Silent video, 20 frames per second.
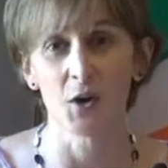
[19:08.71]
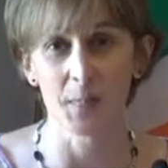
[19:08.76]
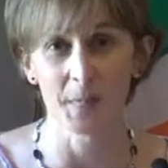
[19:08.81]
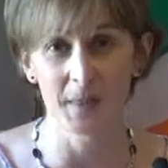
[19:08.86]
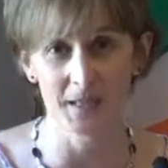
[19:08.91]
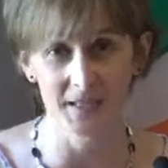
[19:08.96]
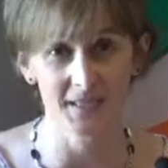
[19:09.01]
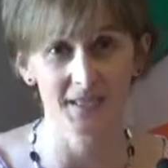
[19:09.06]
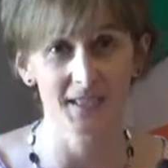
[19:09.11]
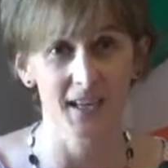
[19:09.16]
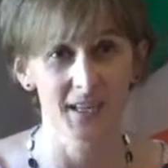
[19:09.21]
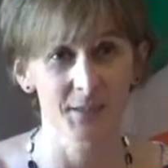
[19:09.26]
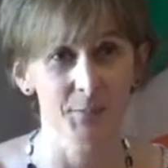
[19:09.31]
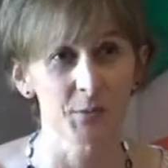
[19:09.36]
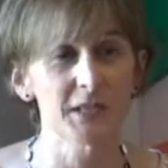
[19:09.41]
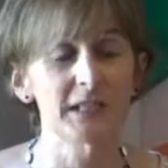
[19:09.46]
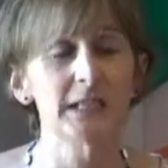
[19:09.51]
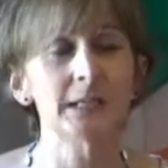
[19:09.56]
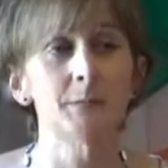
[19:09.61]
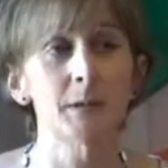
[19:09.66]
And this, I
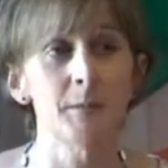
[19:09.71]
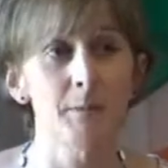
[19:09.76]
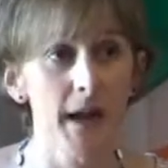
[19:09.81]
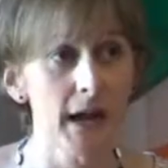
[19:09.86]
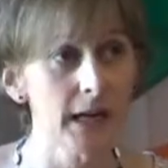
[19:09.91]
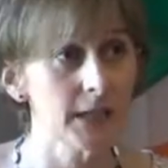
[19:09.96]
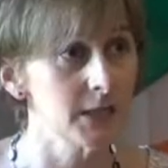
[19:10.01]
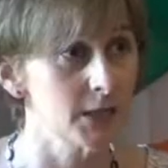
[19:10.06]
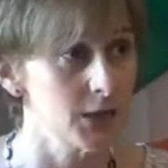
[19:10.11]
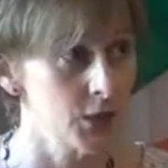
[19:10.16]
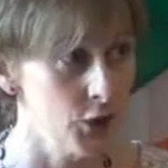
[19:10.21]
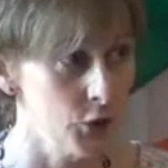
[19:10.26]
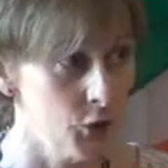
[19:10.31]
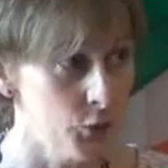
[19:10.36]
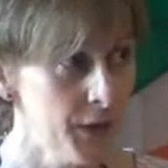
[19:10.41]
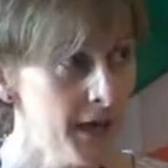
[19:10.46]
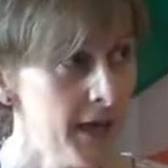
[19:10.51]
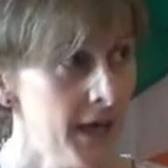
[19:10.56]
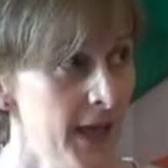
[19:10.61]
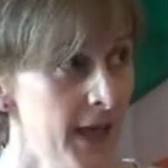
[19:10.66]
suppose, leads me back
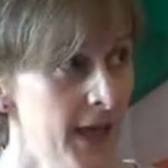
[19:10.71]
to